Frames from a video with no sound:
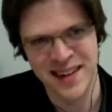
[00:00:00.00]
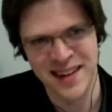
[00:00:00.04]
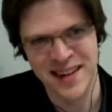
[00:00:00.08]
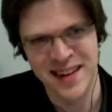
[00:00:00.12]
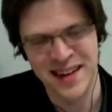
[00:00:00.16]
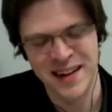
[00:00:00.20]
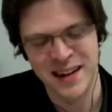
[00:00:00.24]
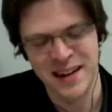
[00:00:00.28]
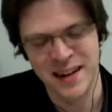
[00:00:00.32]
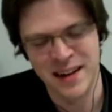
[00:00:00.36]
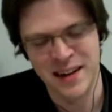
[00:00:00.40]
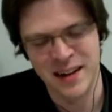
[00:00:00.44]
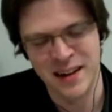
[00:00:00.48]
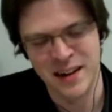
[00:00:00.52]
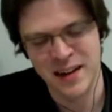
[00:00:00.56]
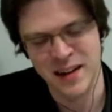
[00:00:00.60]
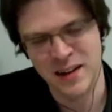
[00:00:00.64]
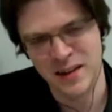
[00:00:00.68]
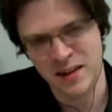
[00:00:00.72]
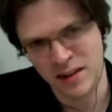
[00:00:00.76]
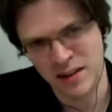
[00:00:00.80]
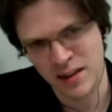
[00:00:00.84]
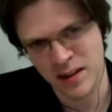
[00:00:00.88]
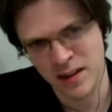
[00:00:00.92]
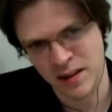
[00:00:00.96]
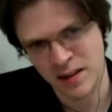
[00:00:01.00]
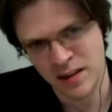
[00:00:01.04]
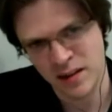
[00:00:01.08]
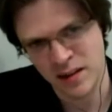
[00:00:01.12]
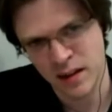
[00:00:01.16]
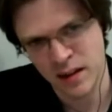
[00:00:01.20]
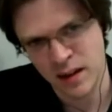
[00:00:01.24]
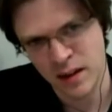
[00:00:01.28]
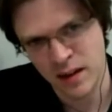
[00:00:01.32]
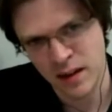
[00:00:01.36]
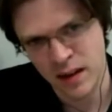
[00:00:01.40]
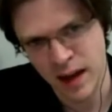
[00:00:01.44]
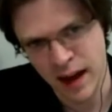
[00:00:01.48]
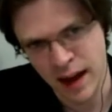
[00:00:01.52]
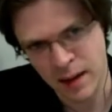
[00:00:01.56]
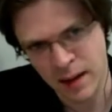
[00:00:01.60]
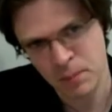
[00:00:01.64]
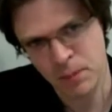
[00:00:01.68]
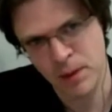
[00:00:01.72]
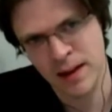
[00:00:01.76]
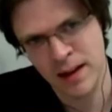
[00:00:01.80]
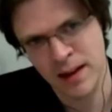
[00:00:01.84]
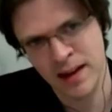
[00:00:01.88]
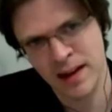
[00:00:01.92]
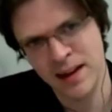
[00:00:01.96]
It's just the
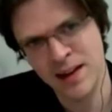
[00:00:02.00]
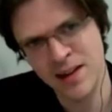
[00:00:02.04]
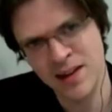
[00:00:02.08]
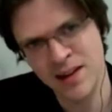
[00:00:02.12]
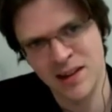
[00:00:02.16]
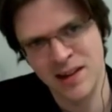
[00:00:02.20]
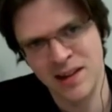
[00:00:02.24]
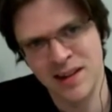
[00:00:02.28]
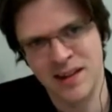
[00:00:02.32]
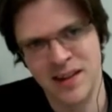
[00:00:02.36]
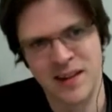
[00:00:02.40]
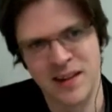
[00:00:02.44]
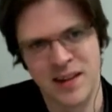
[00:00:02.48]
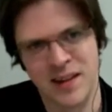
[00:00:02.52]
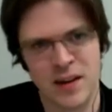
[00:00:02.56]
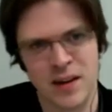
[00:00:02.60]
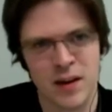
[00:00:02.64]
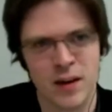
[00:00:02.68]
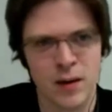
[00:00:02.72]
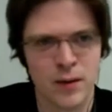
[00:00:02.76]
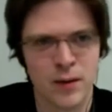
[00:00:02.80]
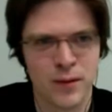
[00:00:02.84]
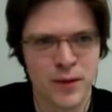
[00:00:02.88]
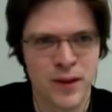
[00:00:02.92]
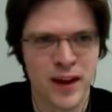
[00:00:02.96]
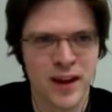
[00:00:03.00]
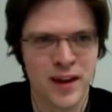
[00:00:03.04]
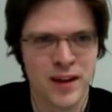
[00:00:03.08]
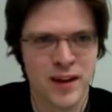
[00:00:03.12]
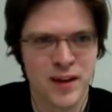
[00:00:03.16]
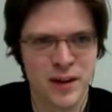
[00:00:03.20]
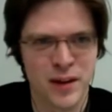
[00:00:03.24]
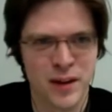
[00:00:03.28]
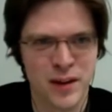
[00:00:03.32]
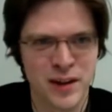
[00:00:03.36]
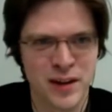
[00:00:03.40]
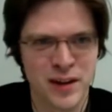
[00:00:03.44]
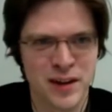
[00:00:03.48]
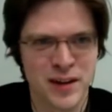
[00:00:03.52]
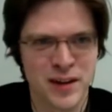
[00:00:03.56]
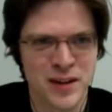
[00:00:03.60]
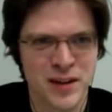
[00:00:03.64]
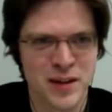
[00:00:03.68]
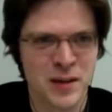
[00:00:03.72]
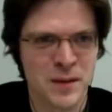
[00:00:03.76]
application of that knowledge.